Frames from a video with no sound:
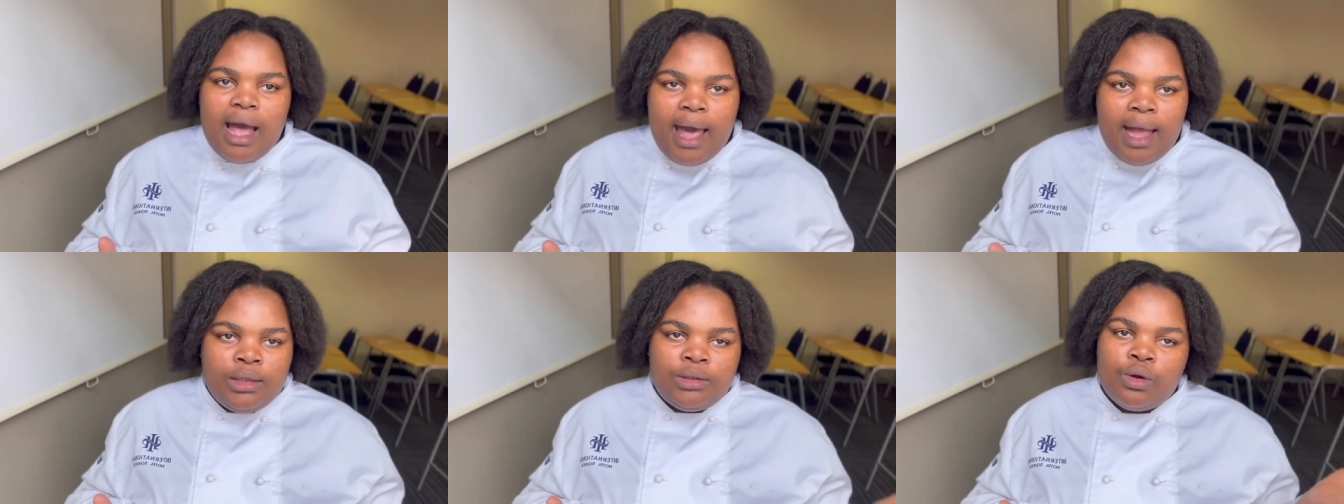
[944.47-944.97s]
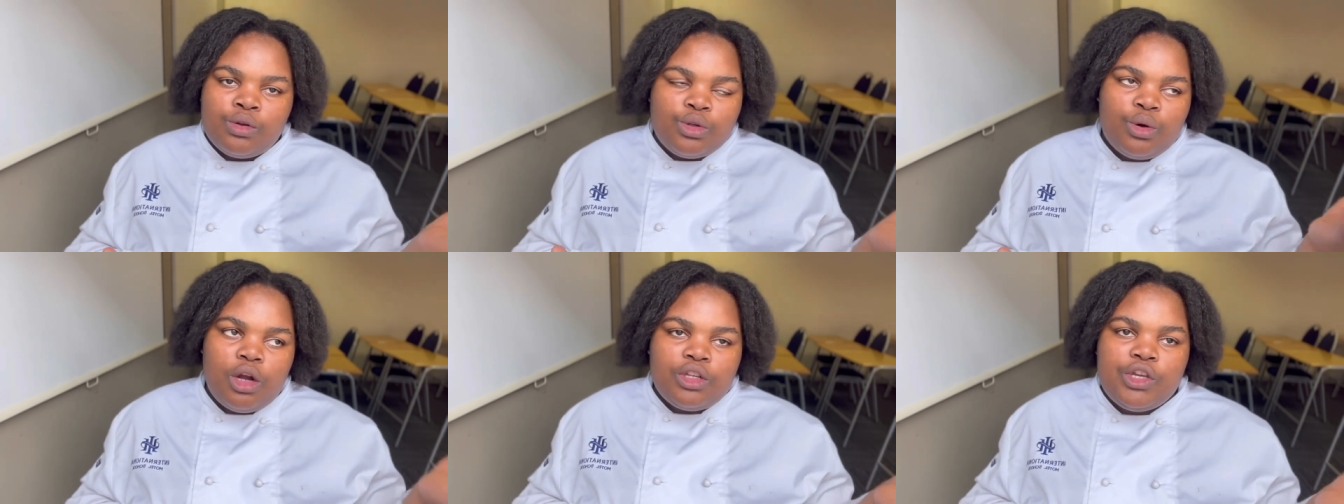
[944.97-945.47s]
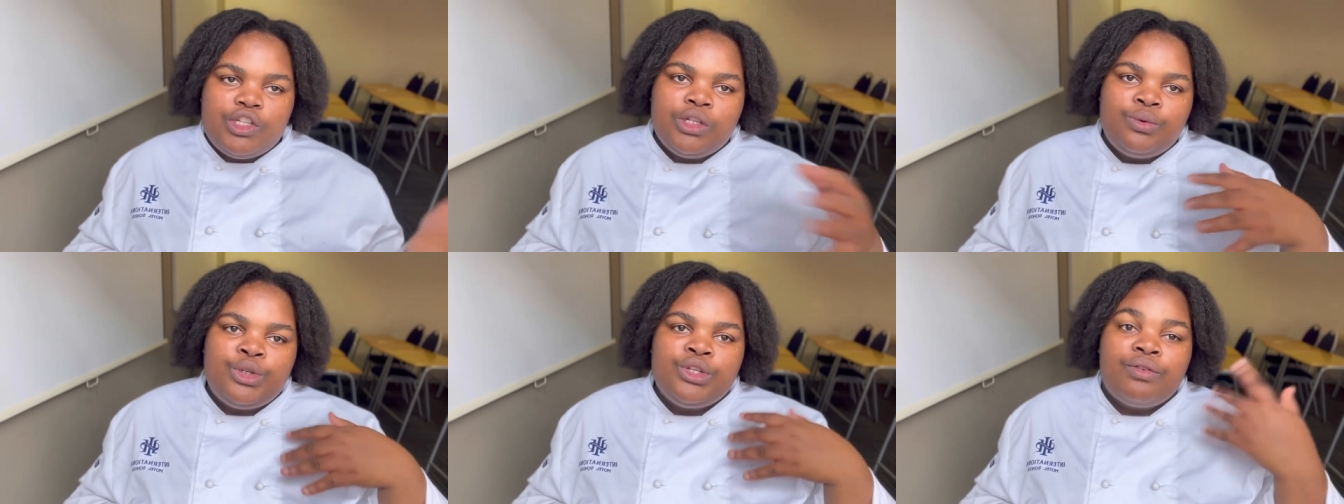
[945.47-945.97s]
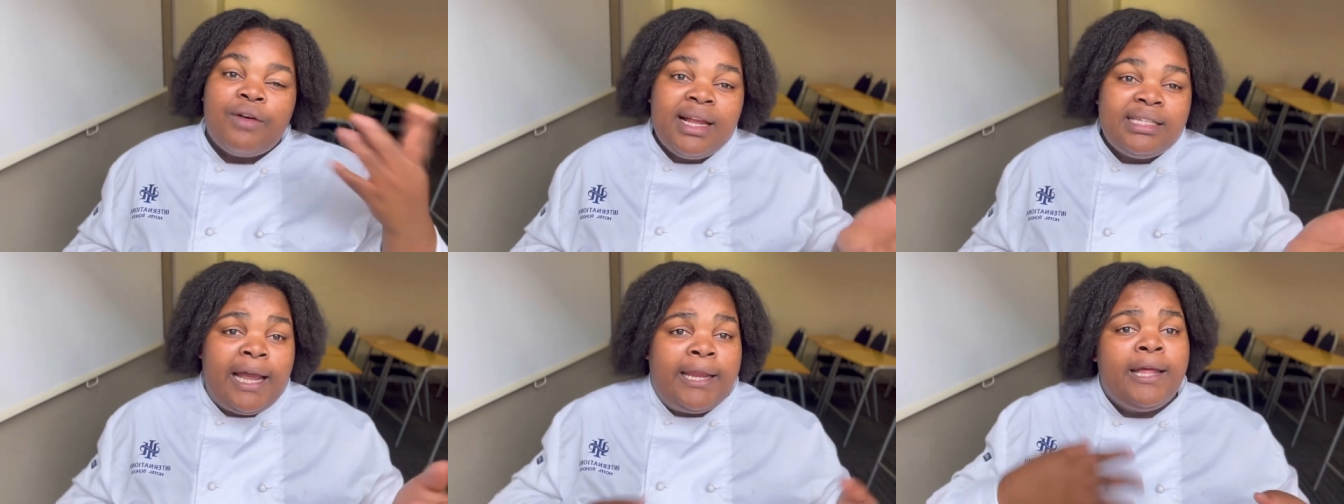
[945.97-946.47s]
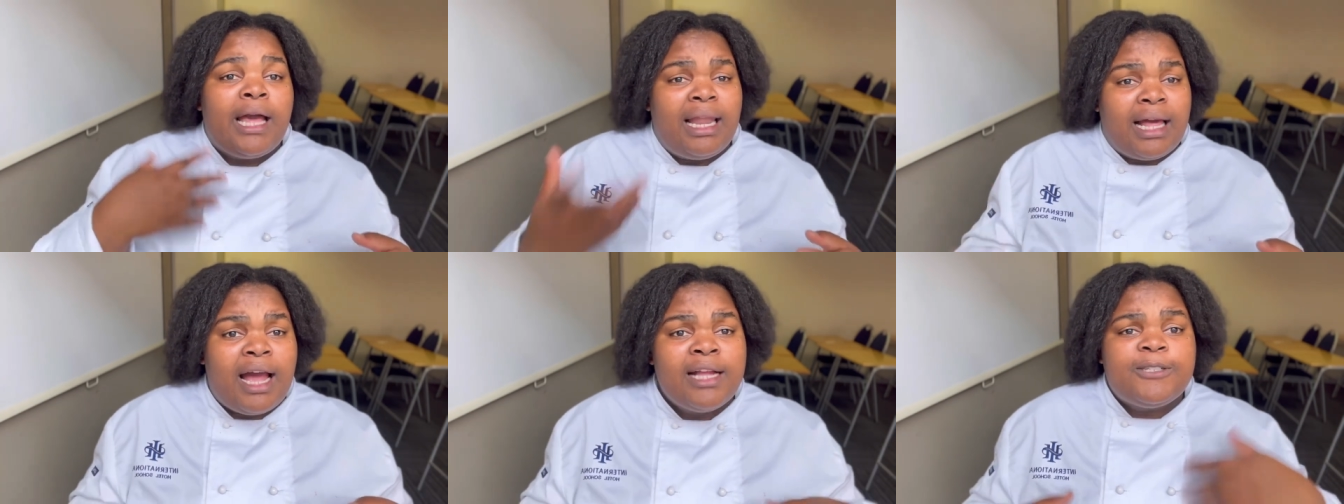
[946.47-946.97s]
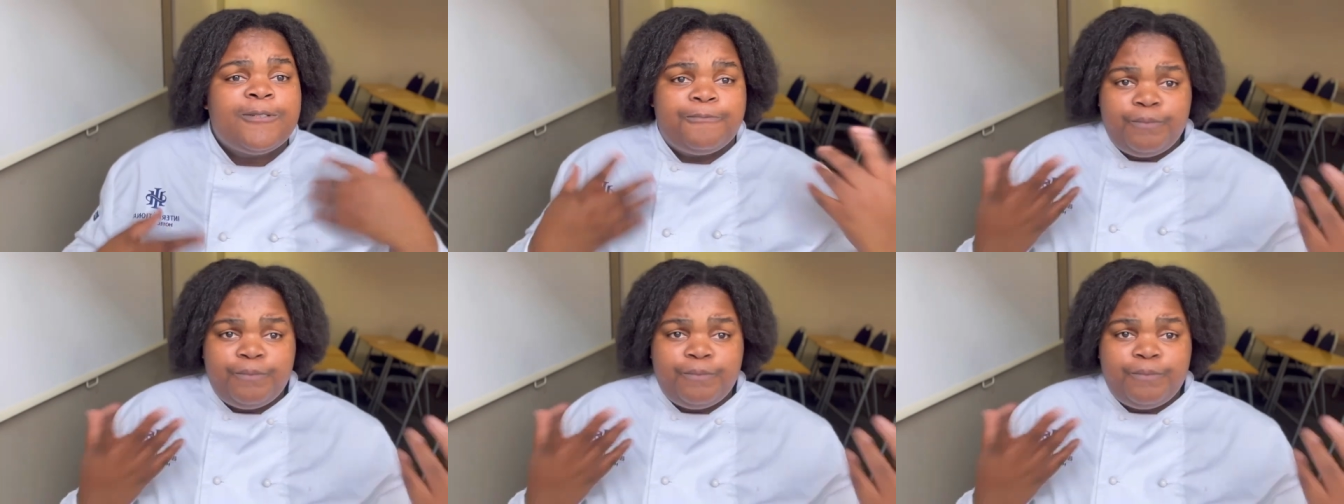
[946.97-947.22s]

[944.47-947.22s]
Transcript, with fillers: and also hot kitchen which is fine dining a la carte